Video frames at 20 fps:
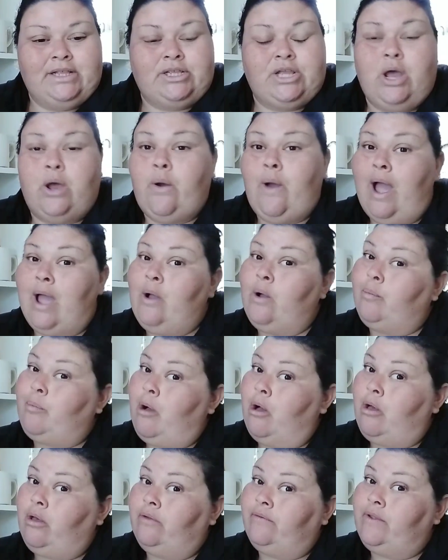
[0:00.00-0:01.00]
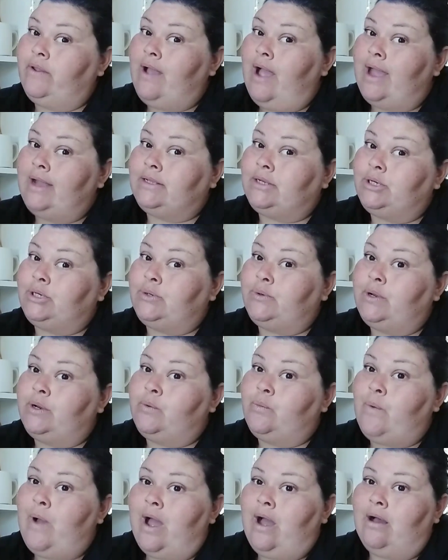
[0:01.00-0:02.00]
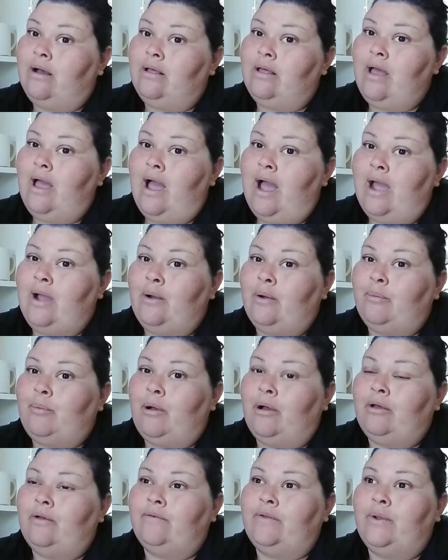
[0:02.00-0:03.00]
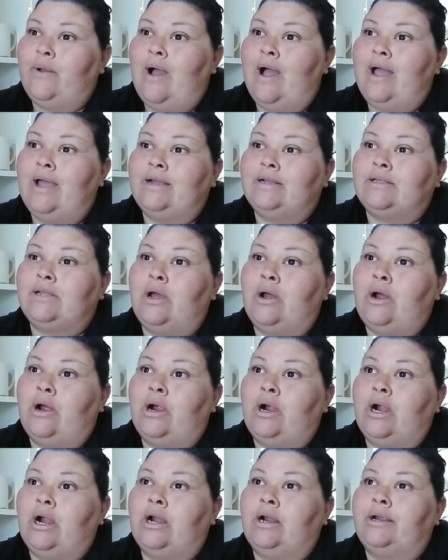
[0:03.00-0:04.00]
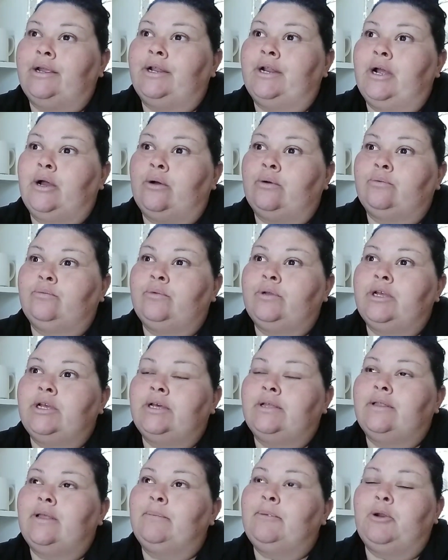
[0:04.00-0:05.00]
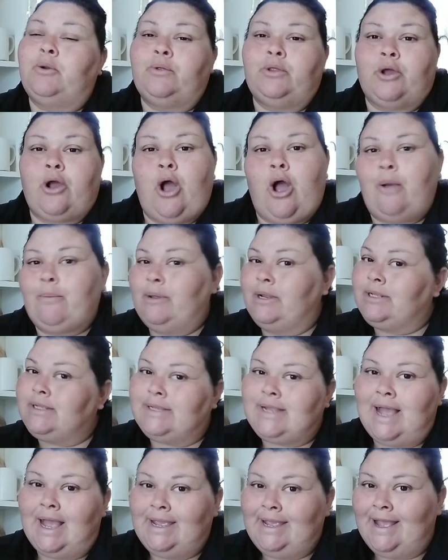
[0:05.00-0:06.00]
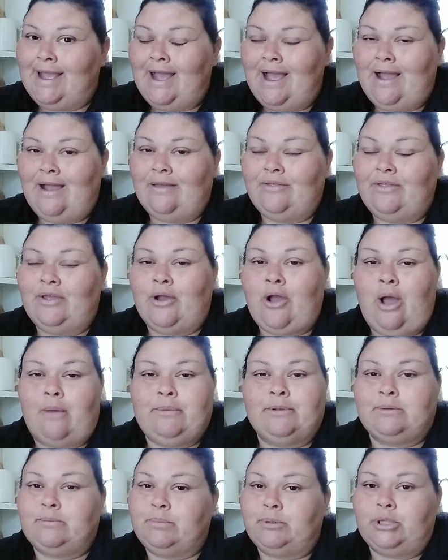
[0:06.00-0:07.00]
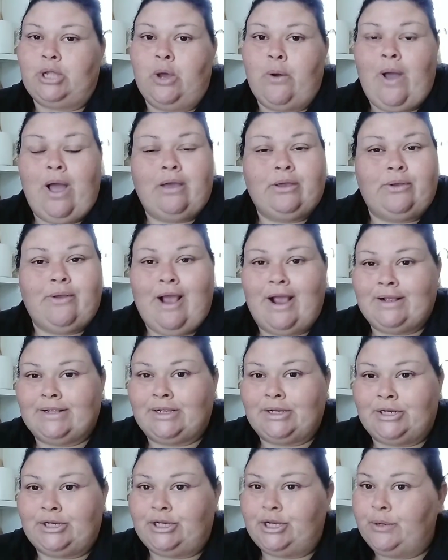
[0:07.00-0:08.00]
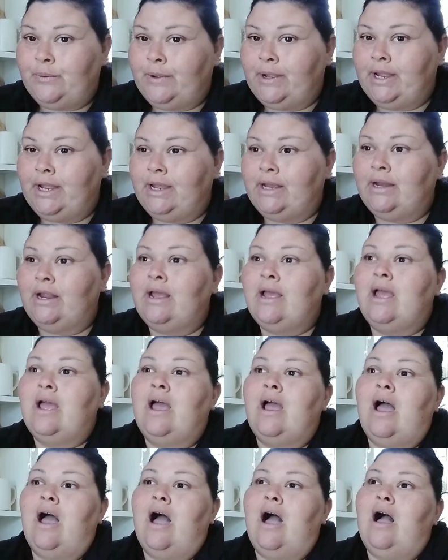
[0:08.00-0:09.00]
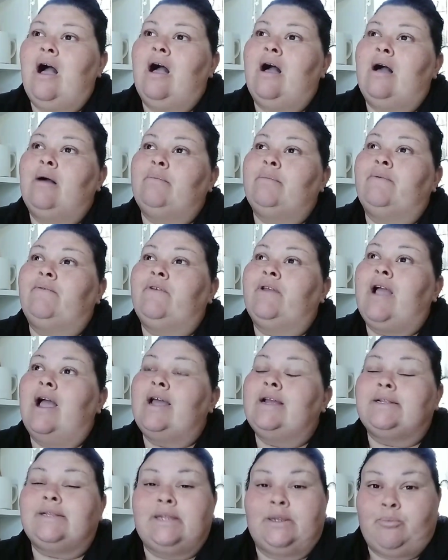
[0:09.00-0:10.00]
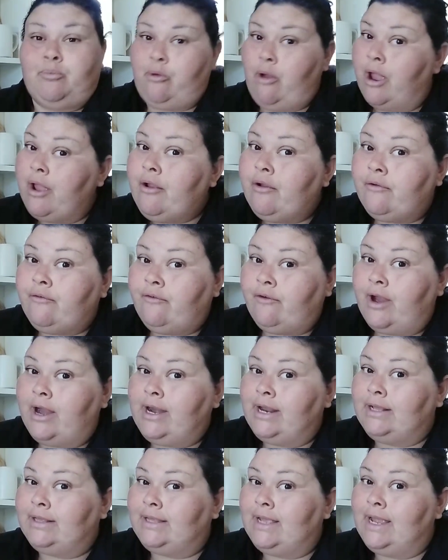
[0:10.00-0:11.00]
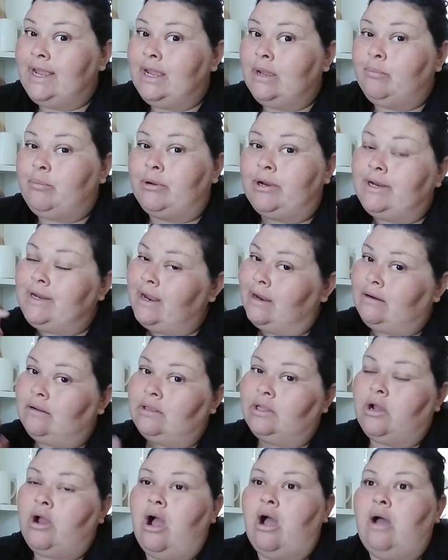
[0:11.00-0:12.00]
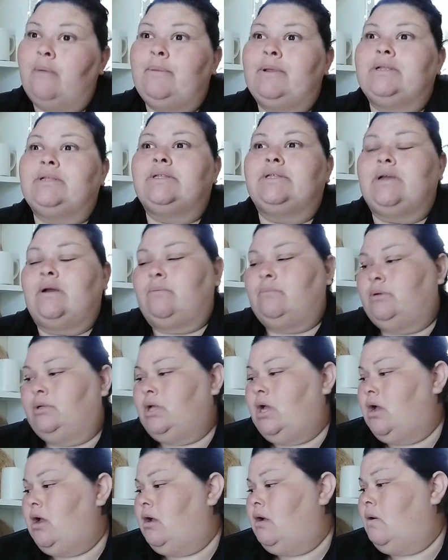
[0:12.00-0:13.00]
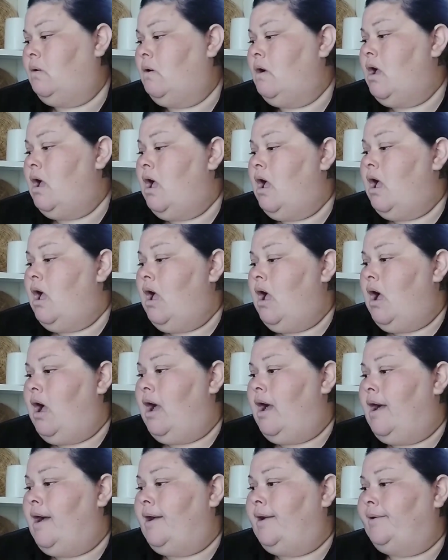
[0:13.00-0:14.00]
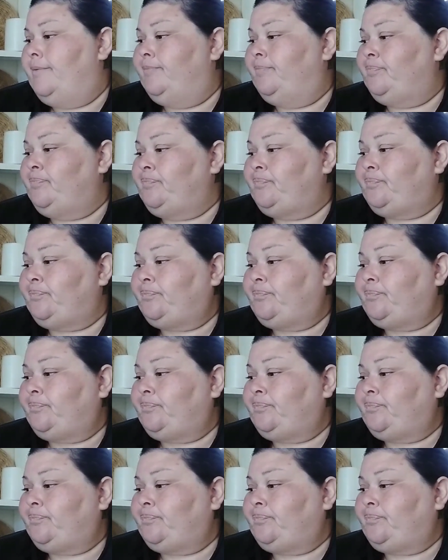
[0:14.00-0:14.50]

So I hope all of you guys are doing well. I hope all of you guys are, you know, let me know in the comments, like uh, the comments below, how you guys are doing. Um, if you guys need prayer for anything, put it down in the comments down below. Um,